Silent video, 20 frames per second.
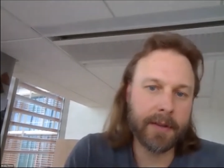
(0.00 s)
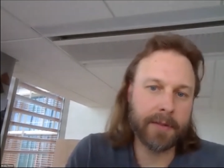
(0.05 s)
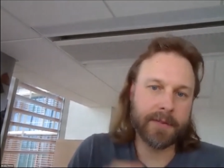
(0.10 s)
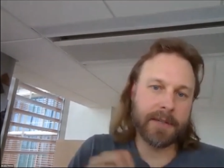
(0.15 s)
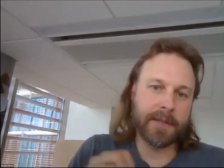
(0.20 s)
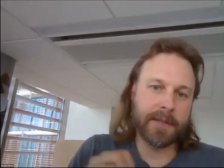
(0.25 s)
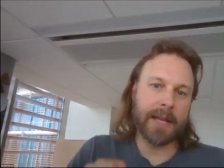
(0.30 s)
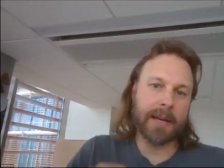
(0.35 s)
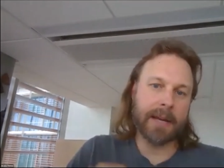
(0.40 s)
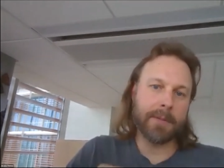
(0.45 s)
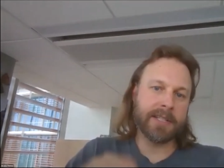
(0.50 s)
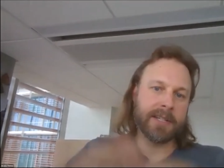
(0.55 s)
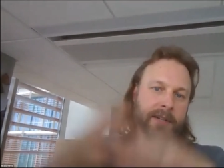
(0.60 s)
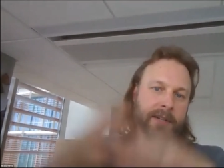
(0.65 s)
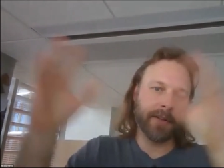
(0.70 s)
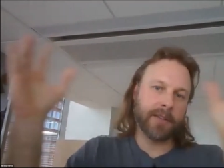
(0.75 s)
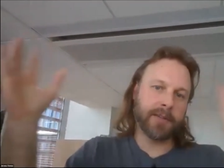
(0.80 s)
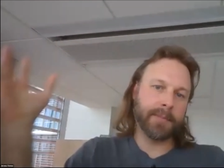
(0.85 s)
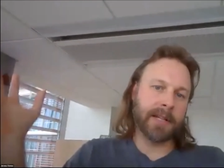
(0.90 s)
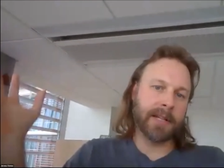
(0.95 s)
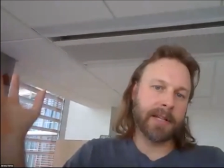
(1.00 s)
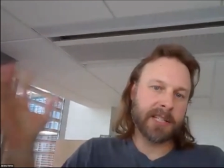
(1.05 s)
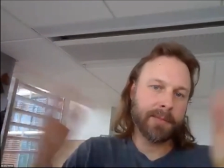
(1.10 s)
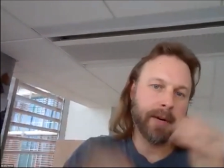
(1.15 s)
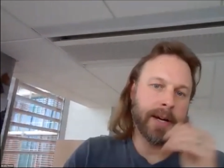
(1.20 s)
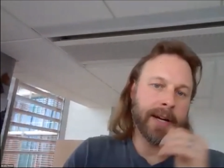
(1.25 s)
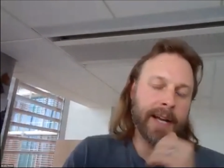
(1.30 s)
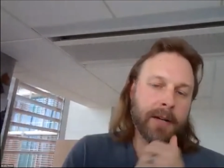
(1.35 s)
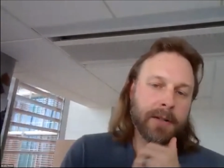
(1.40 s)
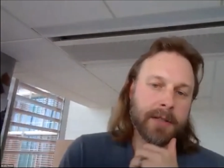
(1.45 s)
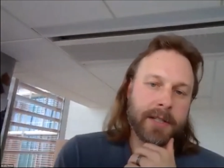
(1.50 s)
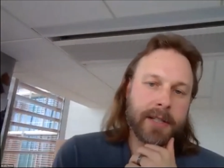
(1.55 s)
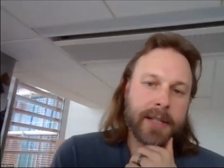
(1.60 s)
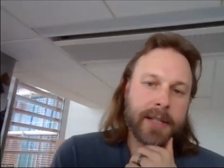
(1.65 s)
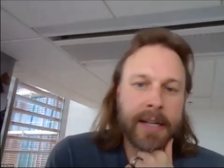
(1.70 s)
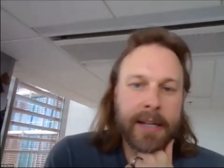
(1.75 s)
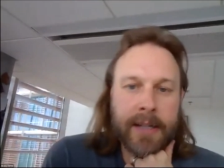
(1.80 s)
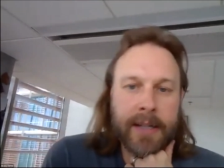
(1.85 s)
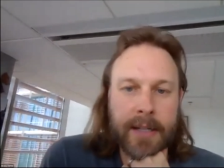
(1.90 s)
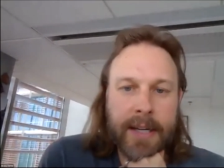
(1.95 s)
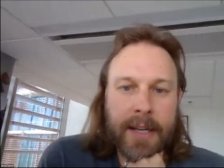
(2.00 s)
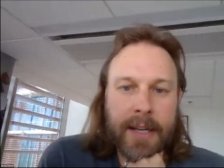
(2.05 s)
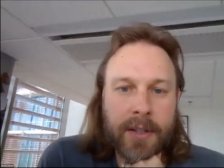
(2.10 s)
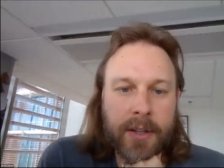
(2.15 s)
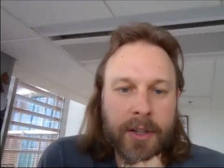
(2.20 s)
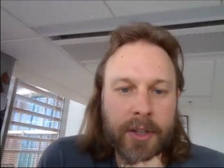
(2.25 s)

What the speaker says: some of that material that's being sprayed out, and